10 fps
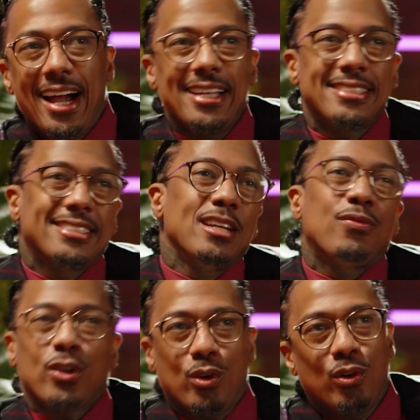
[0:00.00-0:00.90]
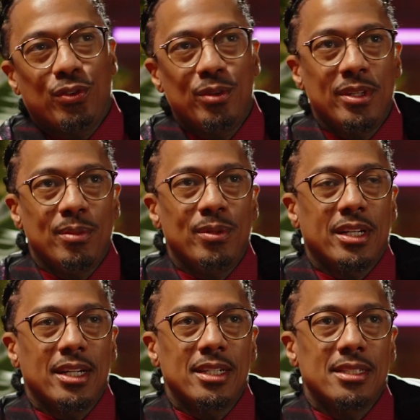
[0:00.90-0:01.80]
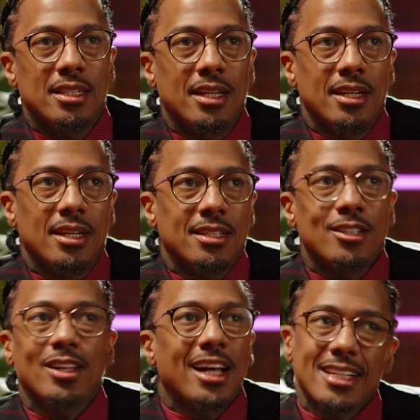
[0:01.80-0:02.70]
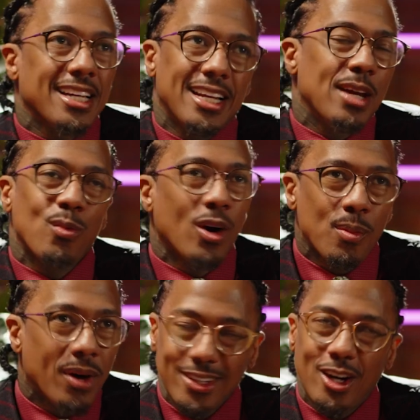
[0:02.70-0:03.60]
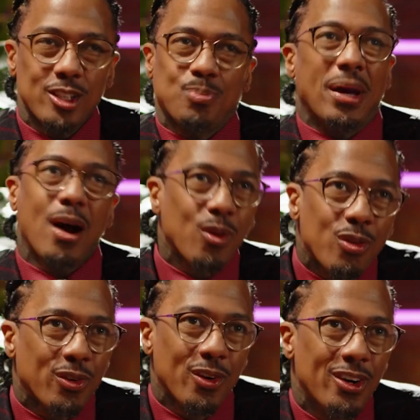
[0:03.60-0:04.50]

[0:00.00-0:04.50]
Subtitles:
it's difficult for me because, like I said, I named one of my daughters Powerful.